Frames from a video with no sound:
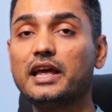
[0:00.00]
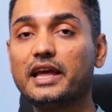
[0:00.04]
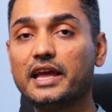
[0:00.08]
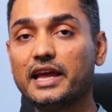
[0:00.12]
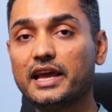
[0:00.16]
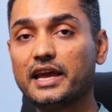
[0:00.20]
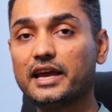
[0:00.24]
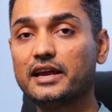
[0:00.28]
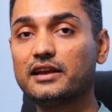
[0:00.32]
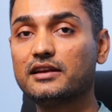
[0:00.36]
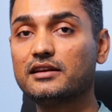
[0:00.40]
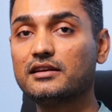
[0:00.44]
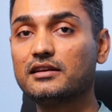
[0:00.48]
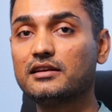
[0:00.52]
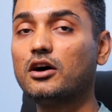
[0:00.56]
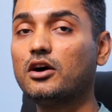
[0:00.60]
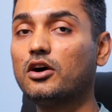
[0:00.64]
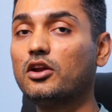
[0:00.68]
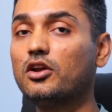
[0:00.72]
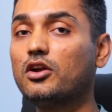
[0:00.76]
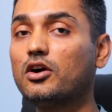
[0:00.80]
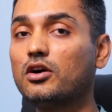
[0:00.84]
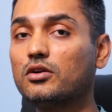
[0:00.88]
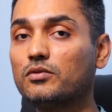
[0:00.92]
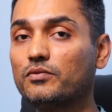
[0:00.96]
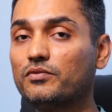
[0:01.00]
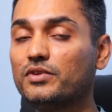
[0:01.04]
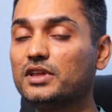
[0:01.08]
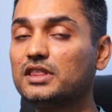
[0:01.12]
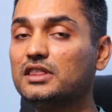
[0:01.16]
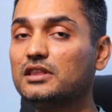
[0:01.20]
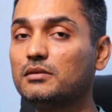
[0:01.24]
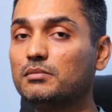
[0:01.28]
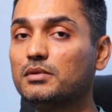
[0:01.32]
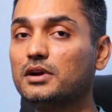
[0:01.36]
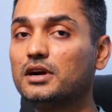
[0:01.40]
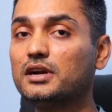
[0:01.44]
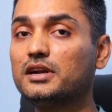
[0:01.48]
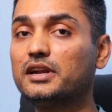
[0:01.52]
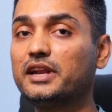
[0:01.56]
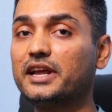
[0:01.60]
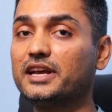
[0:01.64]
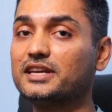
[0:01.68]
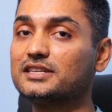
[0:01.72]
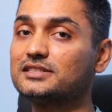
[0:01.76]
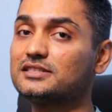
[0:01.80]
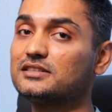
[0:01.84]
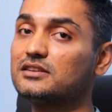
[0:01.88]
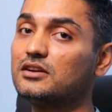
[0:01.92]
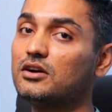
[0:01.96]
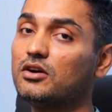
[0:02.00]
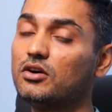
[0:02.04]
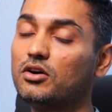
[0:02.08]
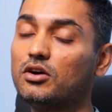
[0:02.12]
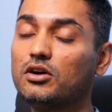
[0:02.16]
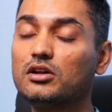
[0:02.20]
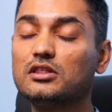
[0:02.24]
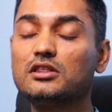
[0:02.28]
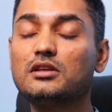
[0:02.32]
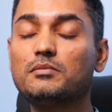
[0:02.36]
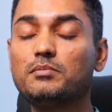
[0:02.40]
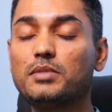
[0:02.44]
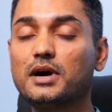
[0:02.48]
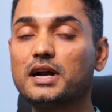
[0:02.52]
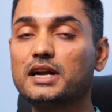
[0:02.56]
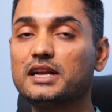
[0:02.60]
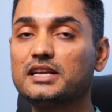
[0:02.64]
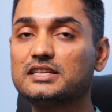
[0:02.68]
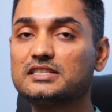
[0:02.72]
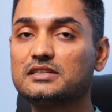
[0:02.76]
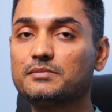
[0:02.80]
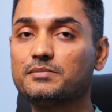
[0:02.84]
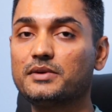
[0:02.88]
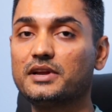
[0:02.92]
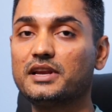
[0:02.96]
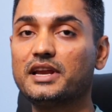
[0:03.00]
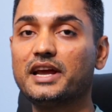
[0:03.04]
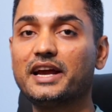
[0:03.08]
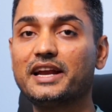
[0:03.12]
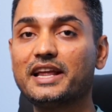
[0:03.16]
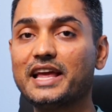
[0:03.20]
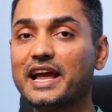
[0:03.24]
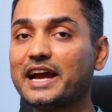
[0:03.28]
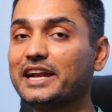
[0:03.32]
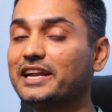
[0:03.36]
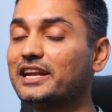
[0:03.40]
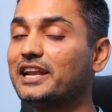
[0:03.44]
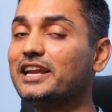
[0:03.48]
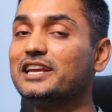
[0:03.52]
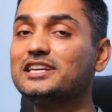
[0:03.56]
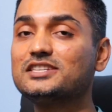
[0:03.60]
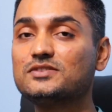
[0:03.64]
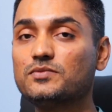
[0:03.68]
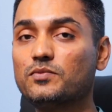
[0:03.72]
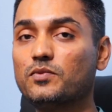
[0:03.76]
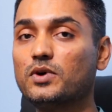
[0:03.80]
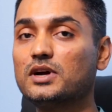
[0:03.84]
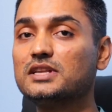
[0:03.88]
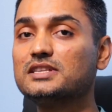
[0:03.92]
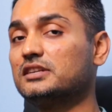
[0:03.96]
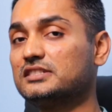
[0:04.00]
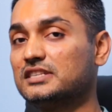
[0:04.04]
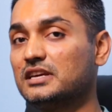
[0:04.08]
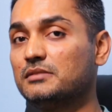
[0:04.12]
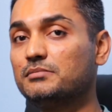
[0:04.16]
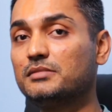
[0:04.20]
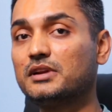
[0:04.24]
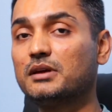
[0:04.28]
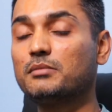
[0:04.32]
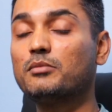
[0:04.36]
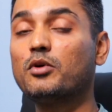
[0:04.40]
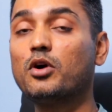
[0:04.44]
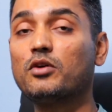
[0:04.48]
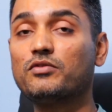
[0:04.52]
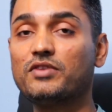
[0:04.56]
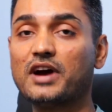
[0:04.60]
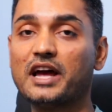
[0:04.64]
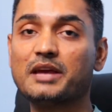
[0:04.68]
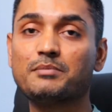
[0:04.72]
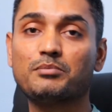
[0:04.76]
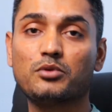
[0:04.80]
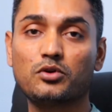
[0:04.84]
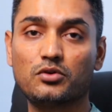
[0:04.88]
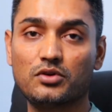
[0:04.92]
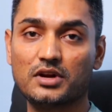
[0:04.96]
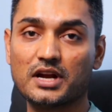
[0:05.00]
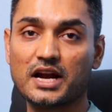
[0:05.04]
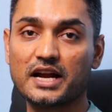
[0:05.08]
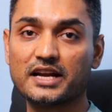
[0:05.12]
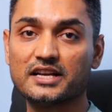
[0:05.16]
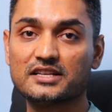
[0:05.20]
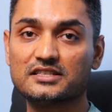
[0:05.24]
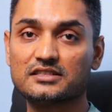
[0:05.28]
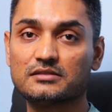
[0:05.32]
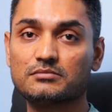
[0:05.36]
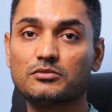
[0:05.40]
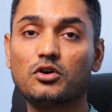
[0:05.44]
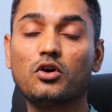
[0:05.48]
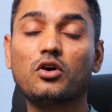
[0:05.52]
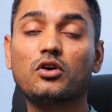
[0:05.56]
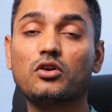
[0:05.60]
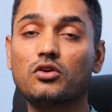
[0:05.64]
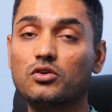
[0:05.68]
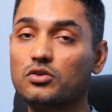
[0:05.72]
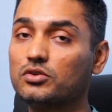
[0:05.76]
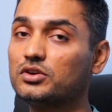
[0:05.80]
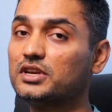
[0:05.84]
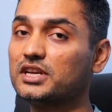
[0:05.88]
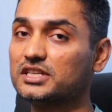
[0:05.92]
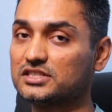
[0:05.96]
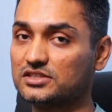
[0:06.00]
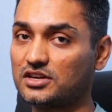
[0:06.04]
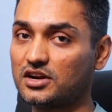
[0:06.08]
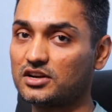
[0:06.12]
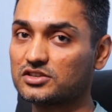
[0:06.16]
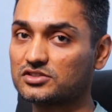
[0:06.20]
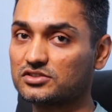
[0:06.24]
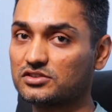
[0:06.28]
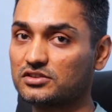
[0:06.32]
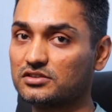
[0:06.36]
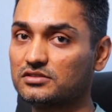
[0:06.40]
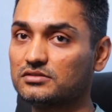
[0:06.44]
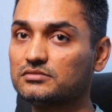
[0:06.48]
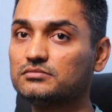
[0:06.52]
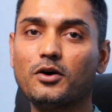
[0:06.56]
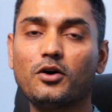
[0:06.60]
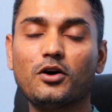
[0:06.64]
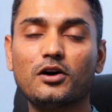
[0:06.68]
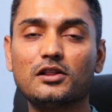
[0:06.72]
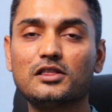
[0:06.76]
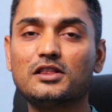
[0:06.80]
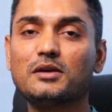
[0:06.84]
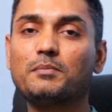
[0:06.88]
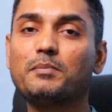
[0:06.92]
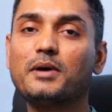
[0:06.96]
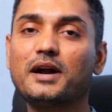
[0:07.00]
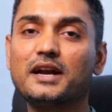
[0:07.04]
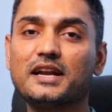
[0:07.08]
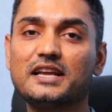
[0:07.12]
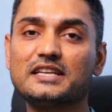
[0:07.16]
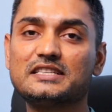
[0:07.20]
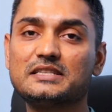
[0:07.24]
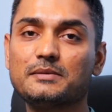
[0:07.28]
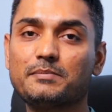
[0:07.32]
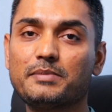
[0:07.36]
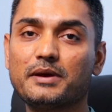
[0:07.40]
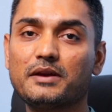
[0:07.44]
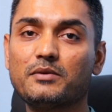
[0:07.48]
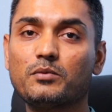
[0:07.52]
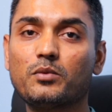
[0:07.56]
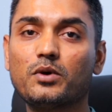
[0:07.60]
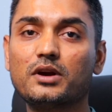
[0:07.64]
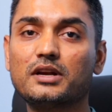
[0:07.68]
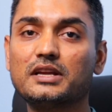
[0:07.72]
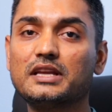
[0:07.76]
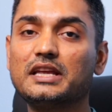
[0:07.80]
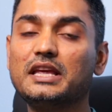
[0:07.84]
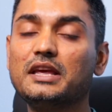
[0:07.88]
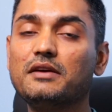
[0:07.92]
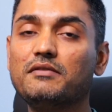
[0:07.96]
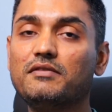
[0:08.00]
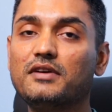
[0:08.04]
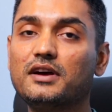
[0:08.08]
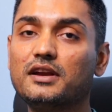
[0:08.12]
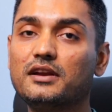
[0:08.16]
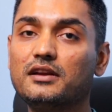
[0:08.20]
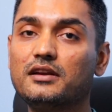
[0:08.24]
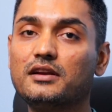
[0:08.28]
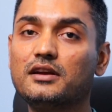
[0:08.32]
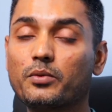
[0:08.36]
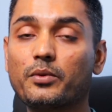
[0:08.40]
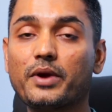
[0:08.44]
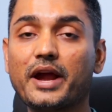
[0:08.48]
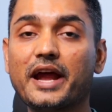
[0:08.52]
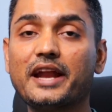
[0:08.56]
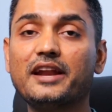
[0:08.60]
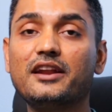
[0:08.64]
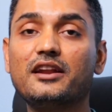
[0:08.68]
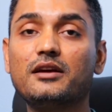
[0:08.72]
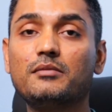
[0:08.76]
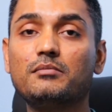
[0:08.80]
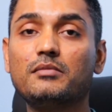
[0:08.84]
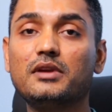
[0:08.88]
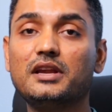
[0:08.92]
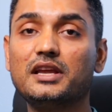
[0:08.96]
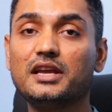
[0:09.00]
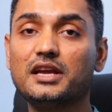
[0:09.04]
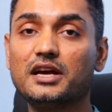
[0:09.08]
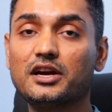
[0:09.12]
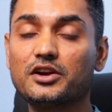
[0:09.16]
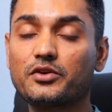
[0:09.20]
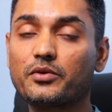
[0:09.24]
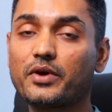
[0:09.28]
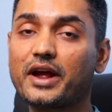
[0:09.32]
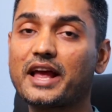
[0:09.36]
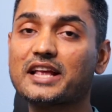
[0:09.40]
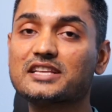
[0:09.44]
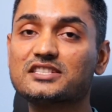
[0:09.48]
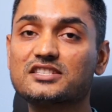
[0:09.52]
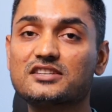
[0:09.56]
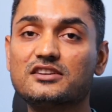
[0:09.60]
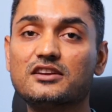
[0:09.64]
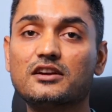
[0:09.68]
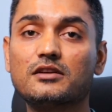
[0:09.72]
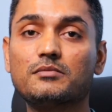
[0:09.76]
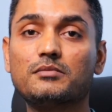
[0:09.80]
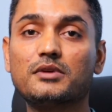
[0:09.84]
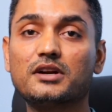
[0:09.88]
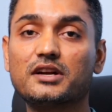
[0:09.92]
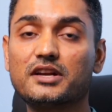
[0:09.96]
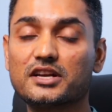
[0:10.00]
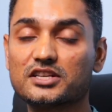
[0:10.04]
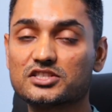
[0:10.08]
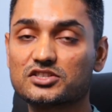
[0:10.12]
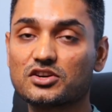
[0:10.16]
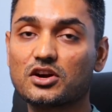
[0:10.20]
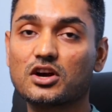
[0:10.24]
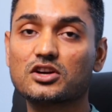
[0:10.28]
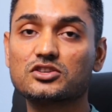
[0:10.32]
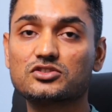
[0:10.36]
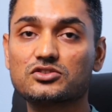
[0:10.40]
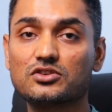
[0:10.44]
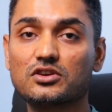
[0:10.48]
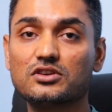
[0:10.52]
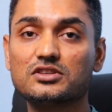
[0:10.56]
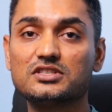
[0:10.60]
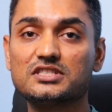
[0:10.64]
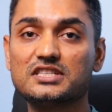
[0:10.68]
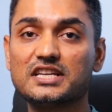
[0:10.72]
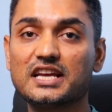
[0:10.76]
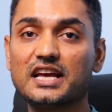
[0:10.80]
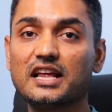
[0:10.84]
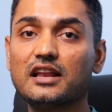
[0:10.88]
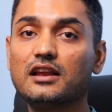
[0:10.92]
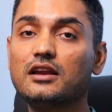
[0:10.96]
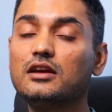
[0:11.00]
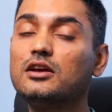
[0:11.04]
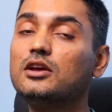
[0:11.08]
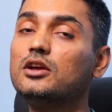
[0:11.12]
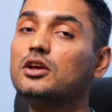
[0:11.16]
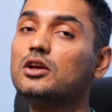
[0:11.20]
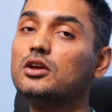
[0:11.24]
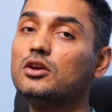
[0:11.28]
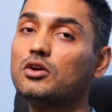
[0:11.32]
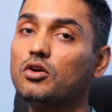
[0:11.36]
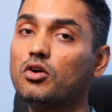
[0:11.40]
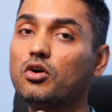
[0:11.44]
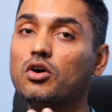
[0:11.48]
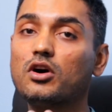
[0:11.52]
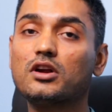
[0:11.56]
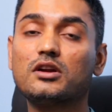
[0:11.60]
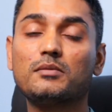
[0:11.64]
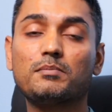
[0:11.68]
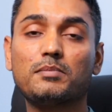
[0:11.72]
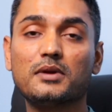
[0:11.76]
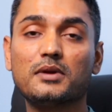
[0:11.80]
and along with the blood test all the participants had at least one symptom of hypogonadism or low testosterone all the participants were given randomly a transdermal testosterone gel or a